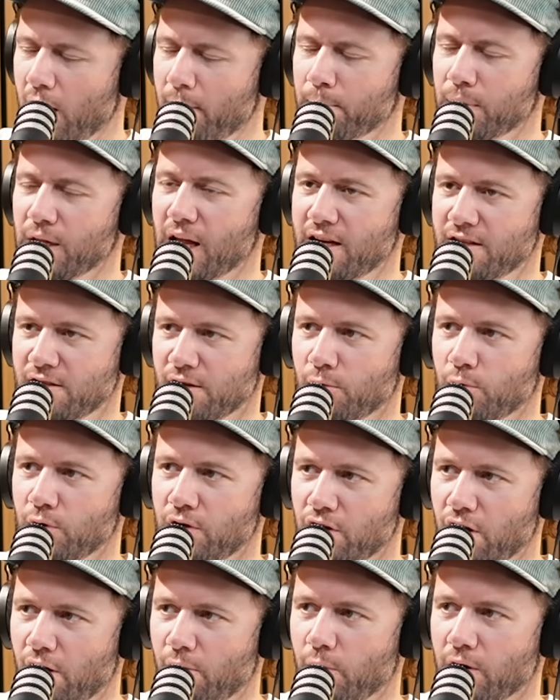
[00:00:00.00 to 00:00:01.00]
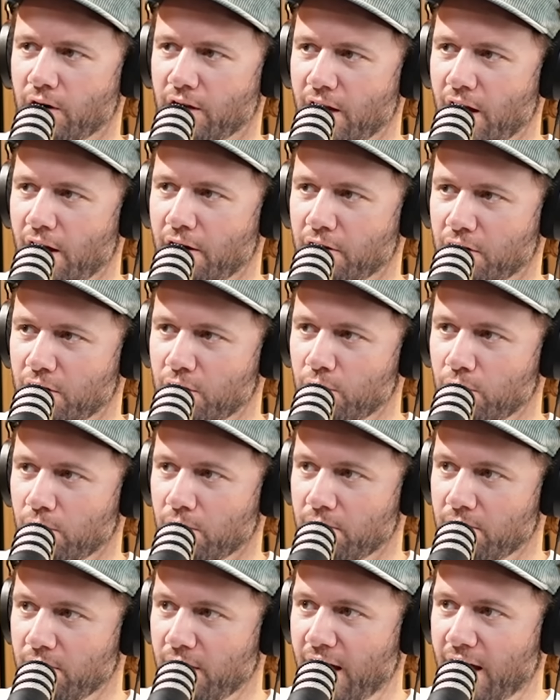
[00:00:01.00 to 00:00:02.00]
one place I would not want to go to
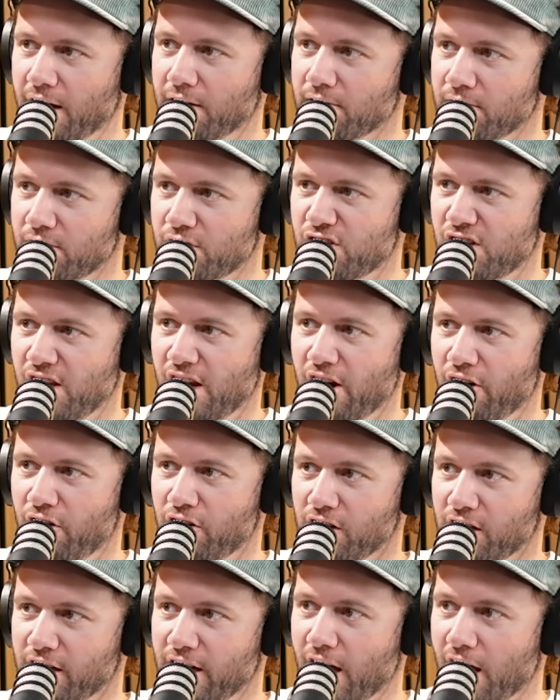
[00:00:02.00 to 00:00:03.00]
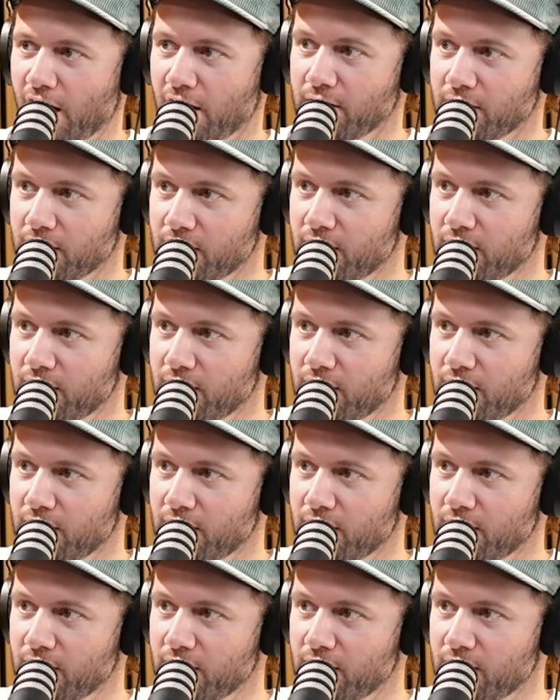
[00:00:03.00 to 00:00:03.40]
court at, Sierra Leone.